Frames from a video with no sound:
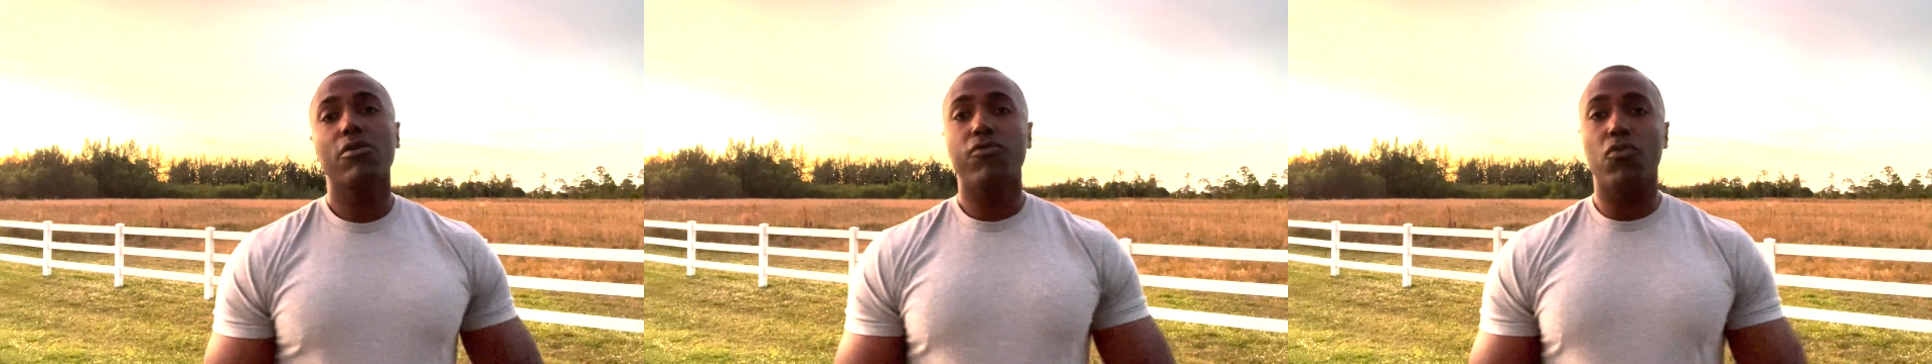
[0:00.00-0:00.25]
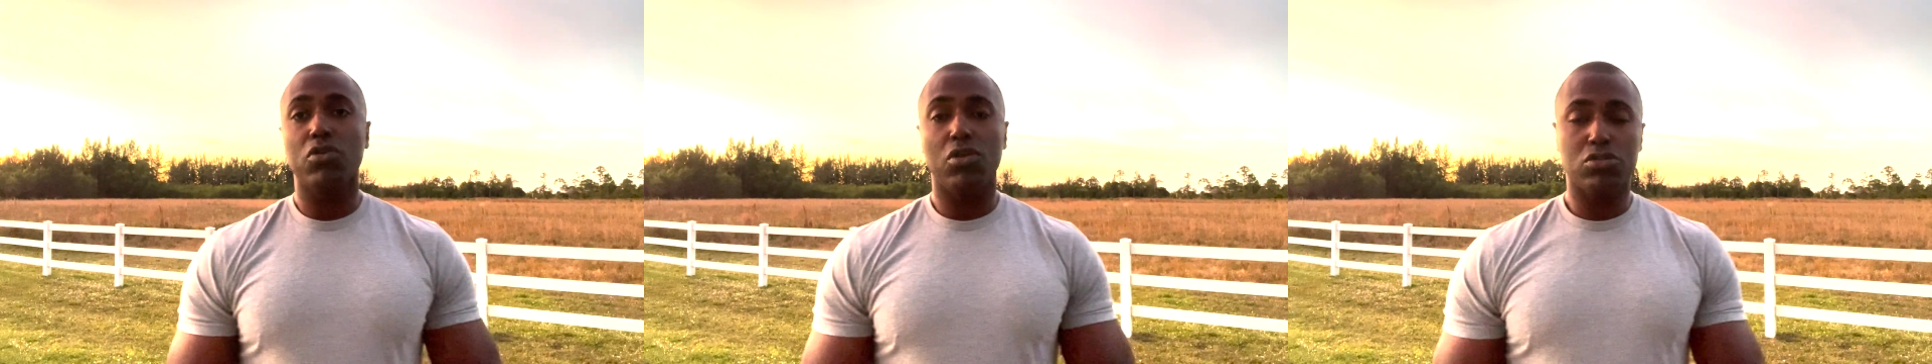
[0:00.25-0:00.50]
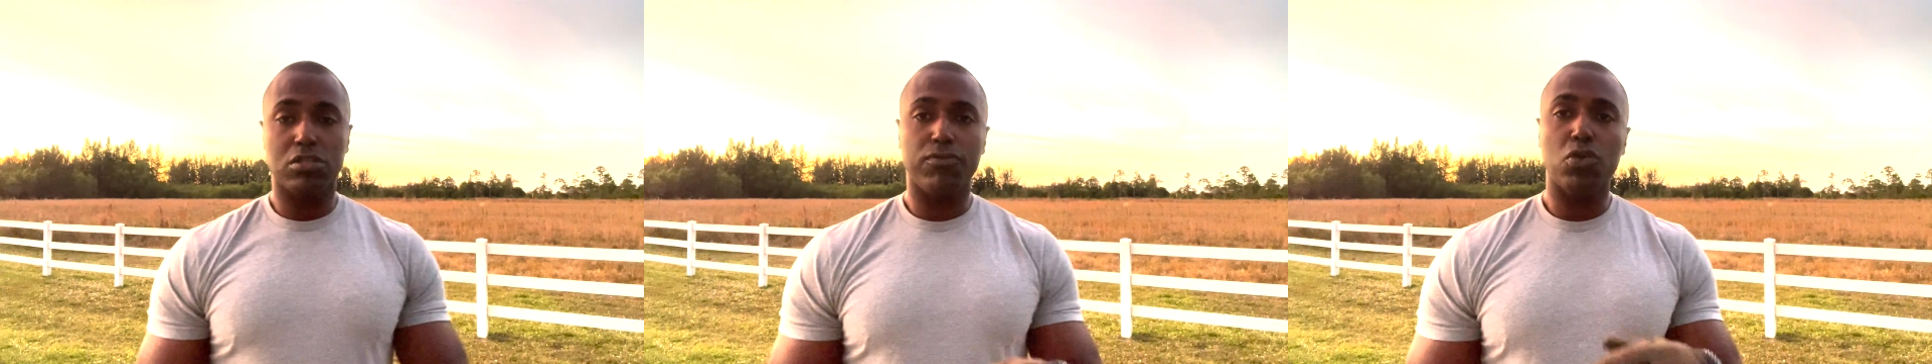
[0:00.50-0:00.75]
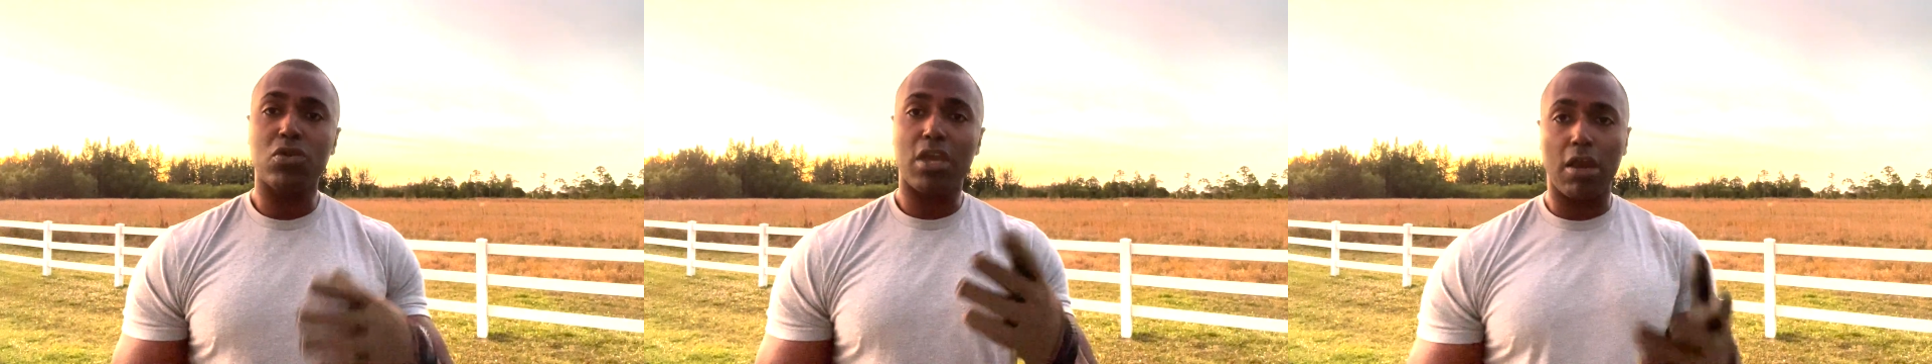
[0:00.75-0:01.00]
for those of
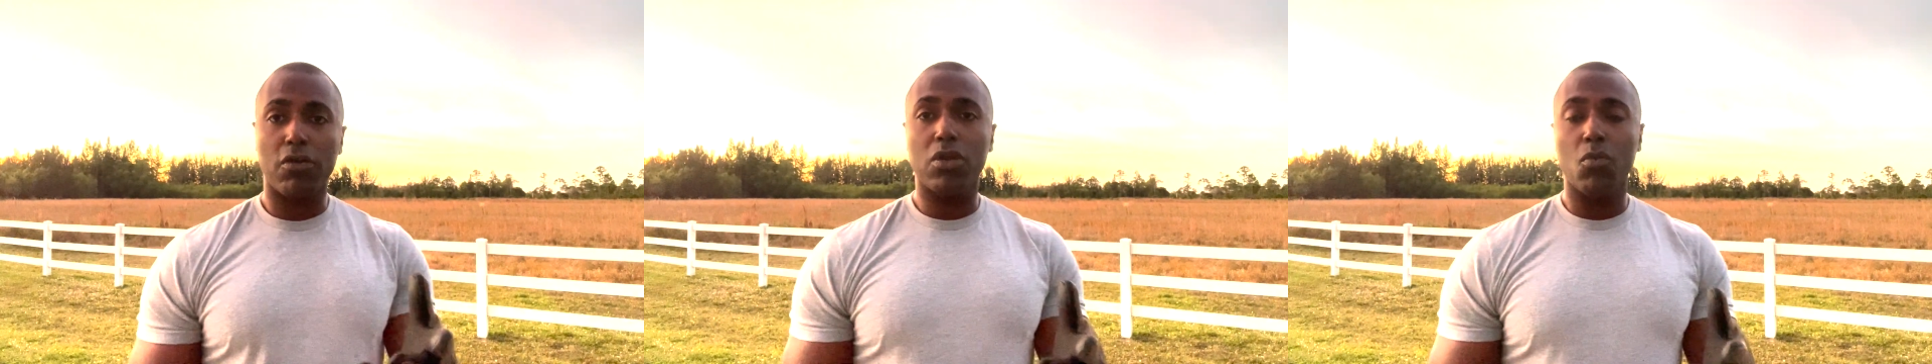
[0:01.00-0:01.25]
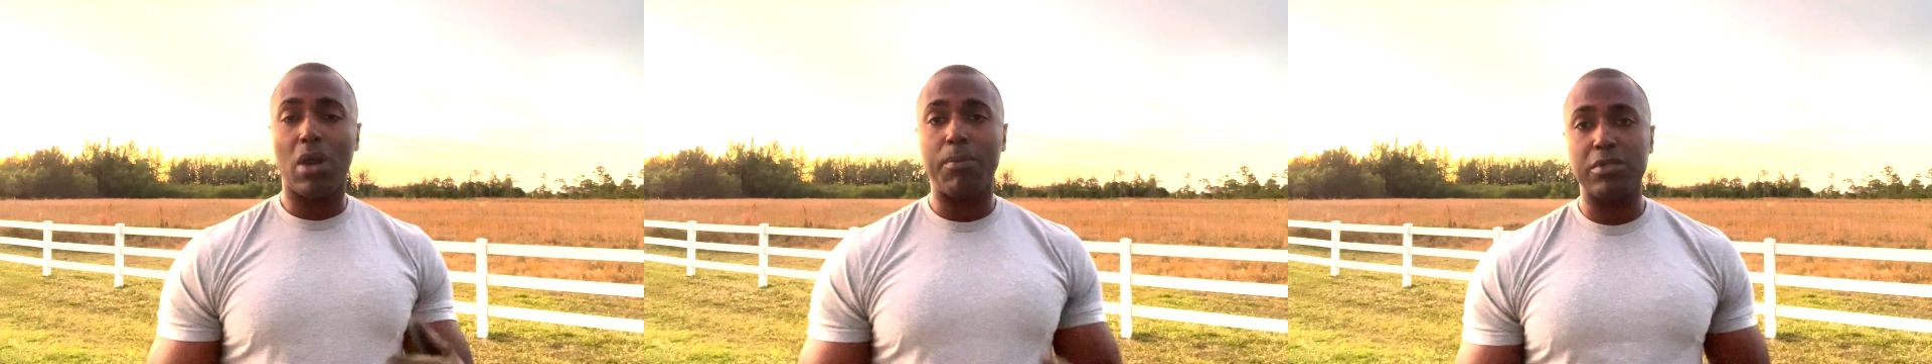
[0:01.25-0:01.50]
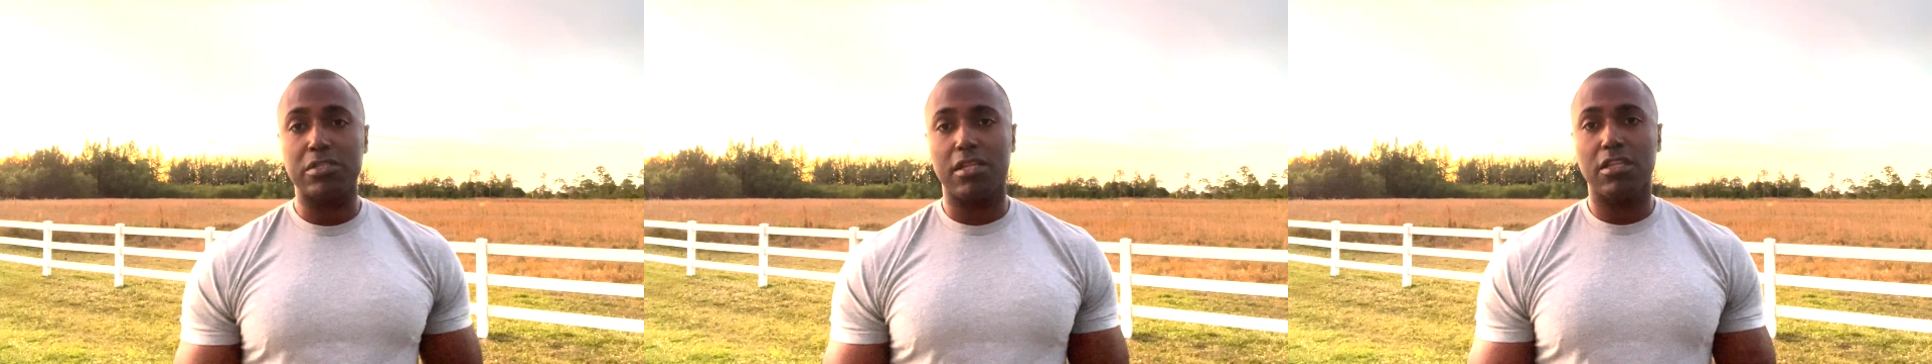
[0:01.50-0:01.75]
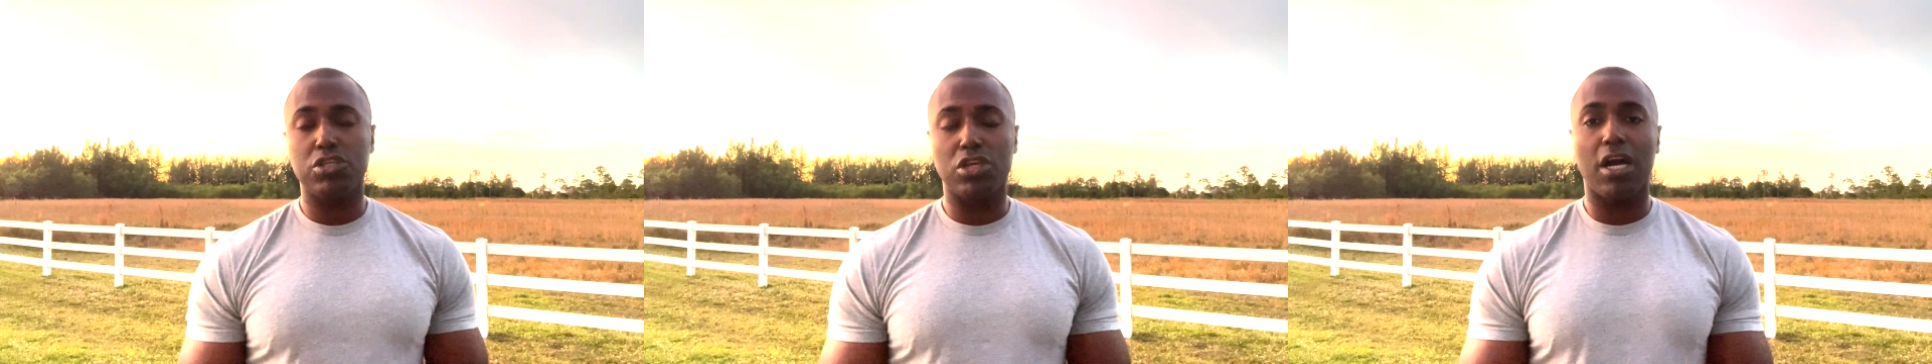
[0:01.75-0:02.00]
you carrying weapons on
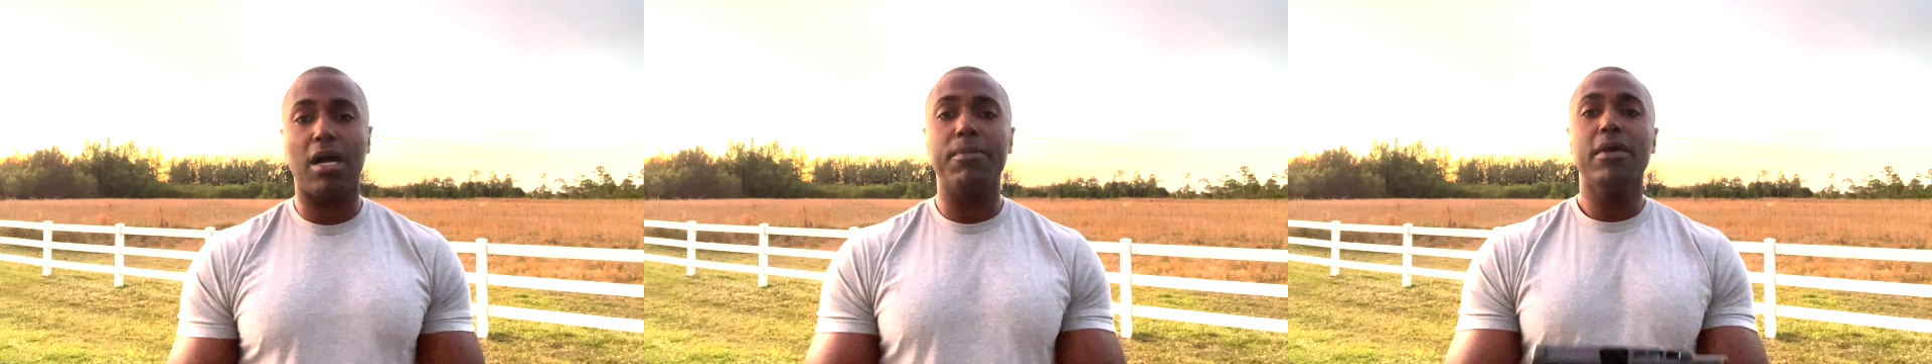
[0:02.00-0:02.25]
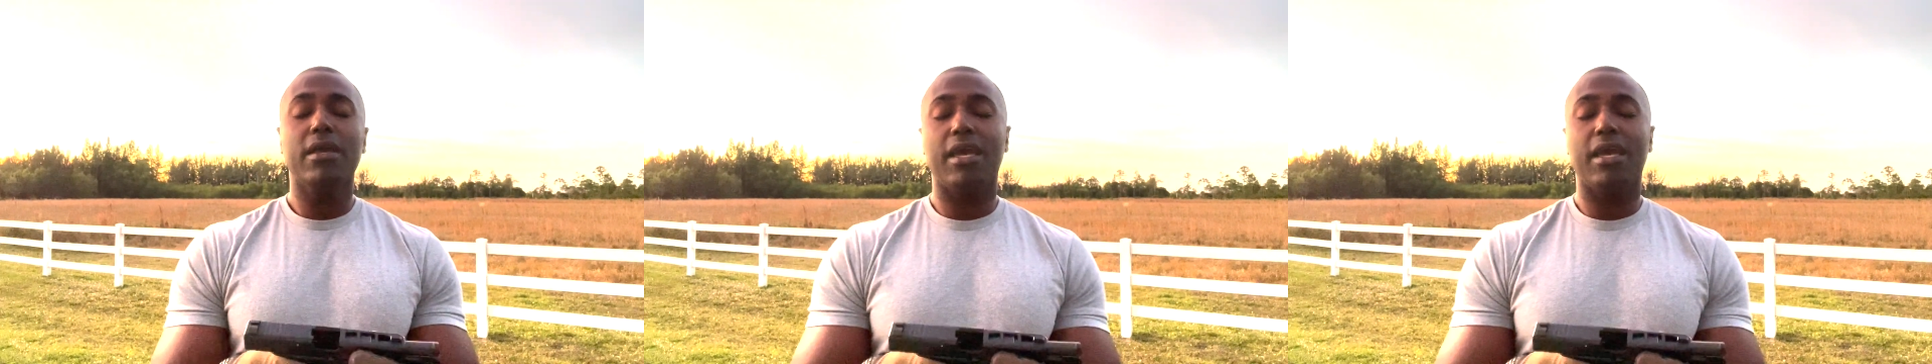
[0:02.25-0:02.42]
the job.